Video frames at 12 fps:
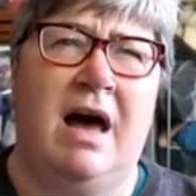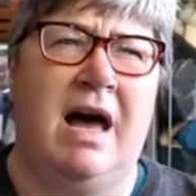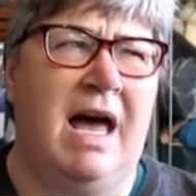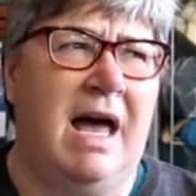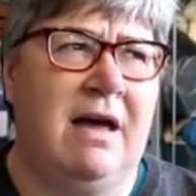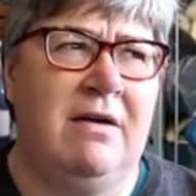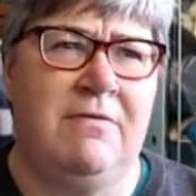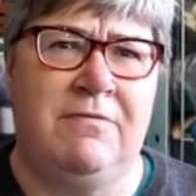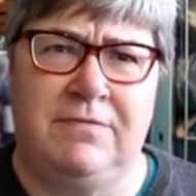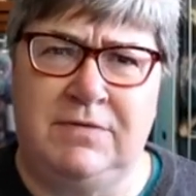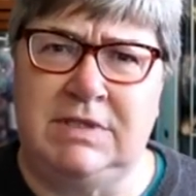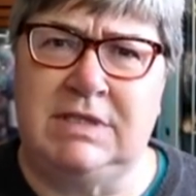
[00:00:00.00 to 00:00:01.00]
I
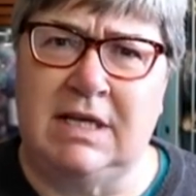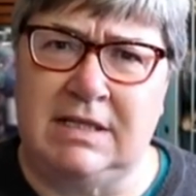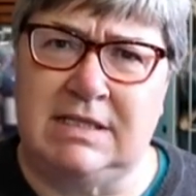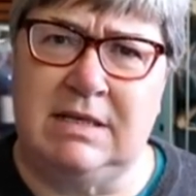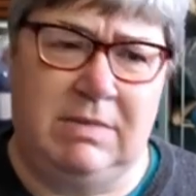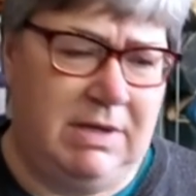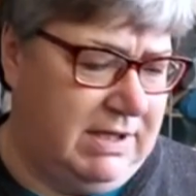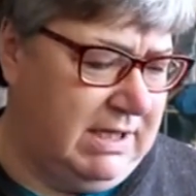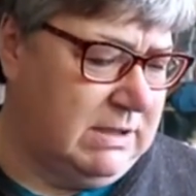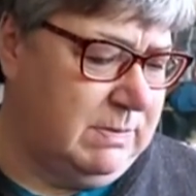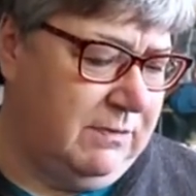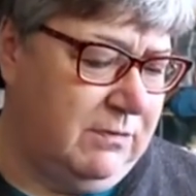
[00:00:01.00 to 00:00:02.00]
have done similar
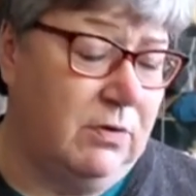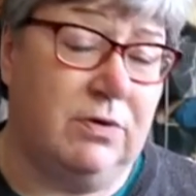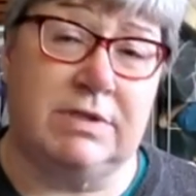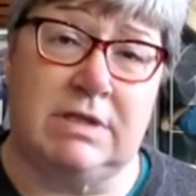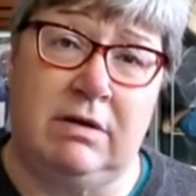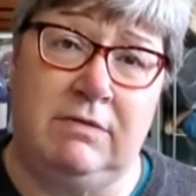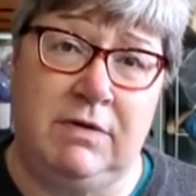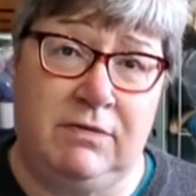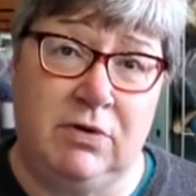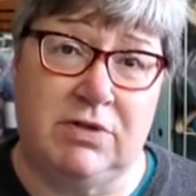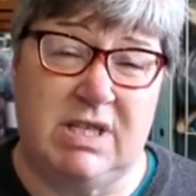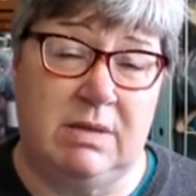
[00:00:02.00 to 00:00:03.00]
things before, so if
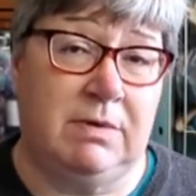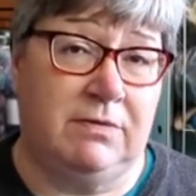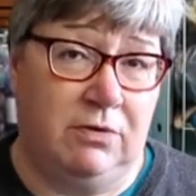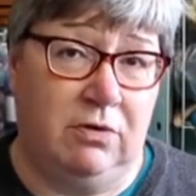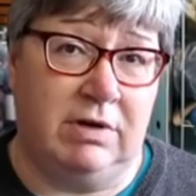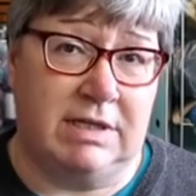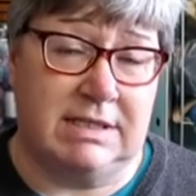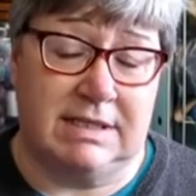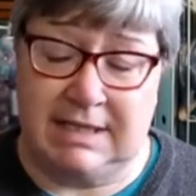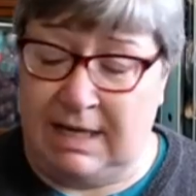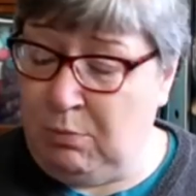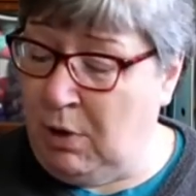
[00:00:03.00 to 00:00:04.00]
you've looked at it before, it's
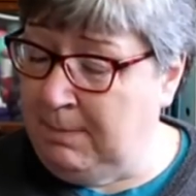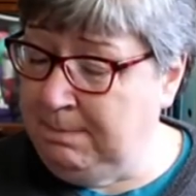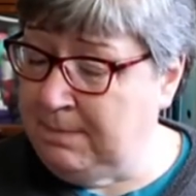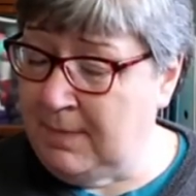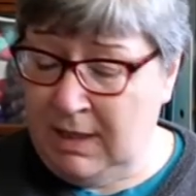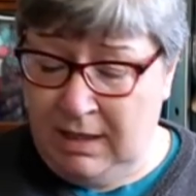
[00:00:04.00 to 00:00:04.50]
the same one.